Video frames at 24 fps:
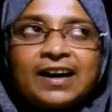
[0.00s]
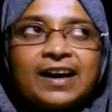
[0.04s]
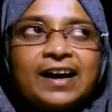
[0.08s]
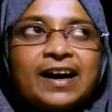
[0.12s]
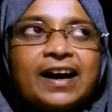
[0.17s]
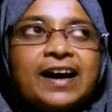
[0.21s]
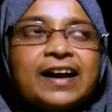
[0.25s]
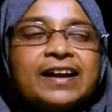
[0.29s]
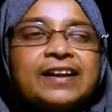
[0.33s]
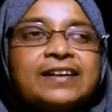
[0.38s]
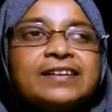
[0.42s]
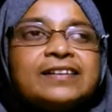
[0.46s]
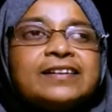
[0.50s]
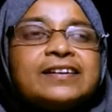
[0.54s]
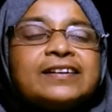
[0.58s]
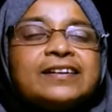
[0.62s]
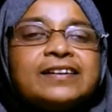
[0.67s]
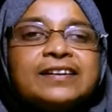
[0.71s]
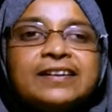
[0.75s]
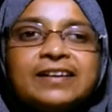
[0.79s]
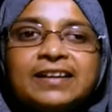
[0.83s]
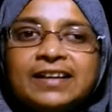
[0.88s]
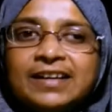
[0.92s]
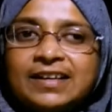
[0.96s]
and
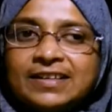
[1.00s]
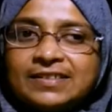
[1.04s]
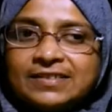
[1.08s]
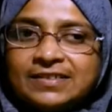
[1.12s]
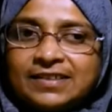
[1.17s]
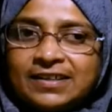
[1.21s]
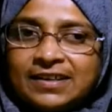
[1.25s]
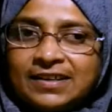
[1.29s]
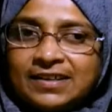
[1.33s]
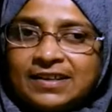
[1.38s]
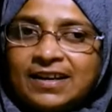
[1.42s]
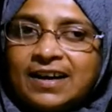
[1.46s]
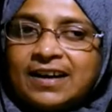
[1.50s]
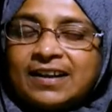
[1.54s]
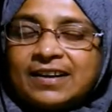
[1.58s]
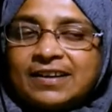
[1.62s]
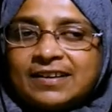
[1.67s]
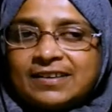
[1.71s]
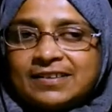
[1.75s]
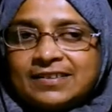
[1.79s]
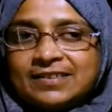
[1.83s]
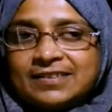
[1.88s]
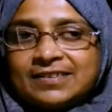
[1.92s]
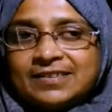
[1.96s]
DC
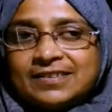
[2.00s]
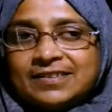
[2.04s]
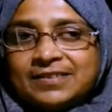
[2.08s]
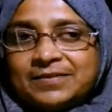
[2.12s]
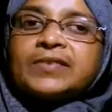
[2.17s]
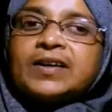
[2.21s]
current.